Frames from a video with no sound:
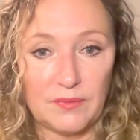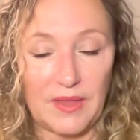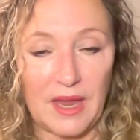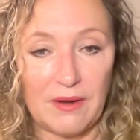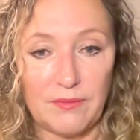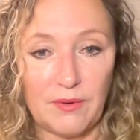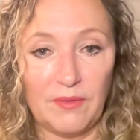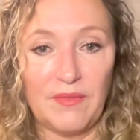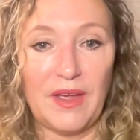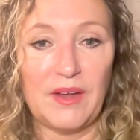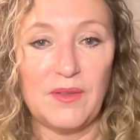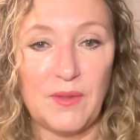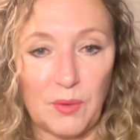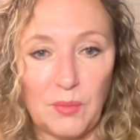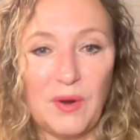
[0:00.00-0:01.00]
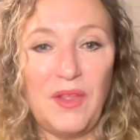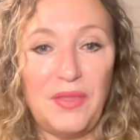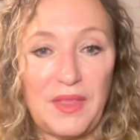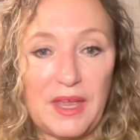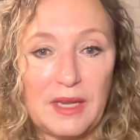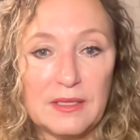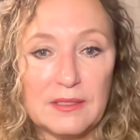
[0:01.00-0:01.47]
They have real value. They're real
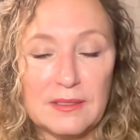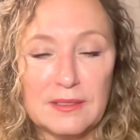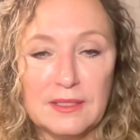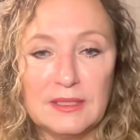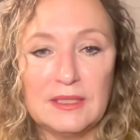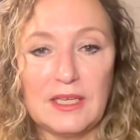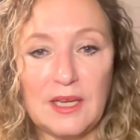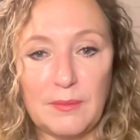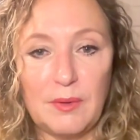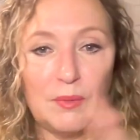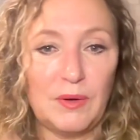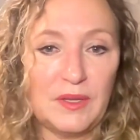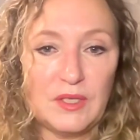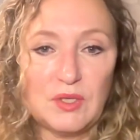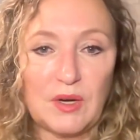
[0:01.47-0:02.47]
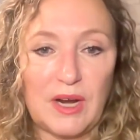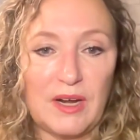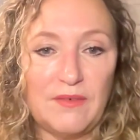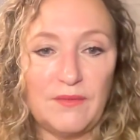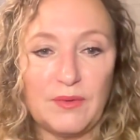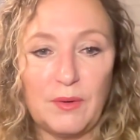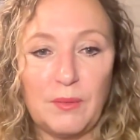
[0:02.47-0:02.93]
things that can be really
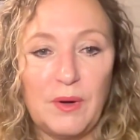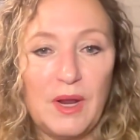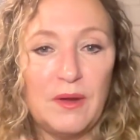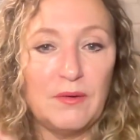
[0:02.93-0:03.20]
traded for